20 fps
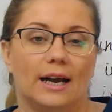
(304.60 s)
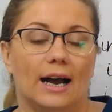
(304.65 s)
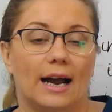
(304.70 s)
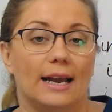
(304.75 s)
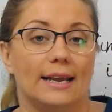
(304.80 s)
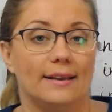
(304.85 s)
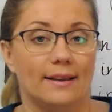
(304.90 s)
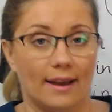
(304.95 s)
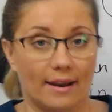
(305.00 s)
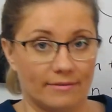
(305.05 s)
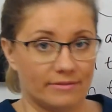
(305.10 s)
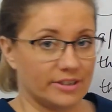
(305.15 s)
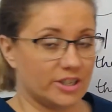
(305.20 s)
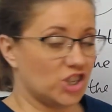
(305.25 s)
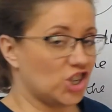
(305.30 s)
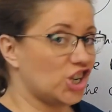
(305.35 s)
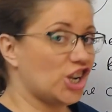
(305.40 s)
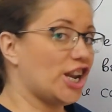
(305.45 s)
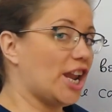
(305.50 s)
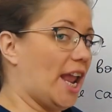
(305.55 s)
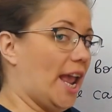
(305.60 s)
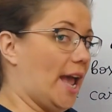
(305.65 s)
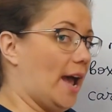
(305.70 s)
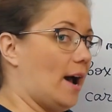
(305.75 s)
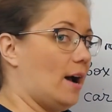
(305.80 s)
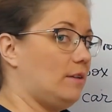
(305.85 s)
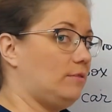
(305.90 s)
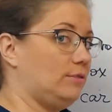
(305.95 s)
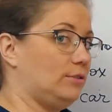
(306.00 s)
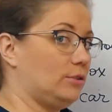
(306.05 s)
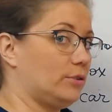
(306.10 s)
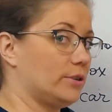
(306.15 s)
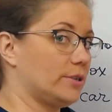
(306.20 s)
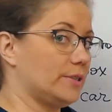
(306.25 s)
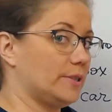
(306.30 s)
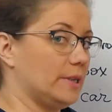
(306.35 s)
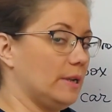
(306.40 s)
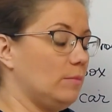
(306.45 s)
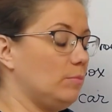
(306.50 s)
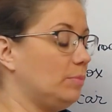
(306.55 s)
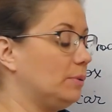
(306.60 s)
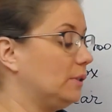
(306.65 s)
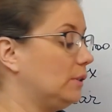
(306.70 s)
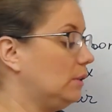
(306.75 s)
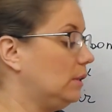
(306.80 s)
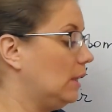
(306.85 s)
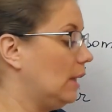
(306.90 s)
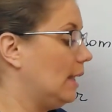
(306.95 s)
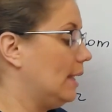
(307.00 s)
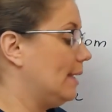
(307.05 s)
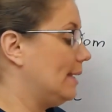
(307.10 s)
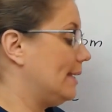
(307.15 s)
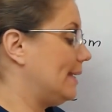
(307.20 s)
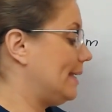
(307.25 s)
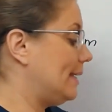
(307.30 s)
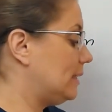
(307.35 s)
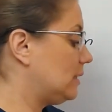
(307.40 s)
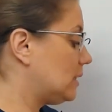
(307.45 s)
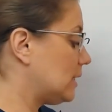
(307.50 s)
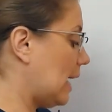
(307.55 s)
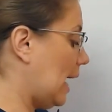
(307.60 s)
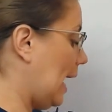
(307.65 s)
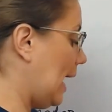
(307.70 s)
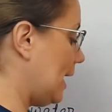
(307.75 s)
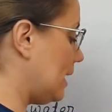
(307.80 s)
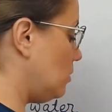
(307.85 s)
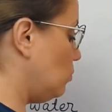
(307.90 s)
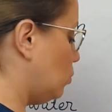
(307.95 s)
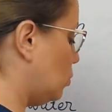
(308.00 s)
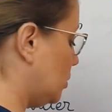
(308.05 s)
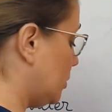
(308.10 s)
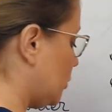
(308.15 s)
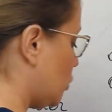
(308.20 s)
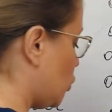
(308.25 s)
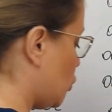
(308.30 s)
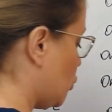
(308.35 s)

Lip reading: I have a chair, for example, and I want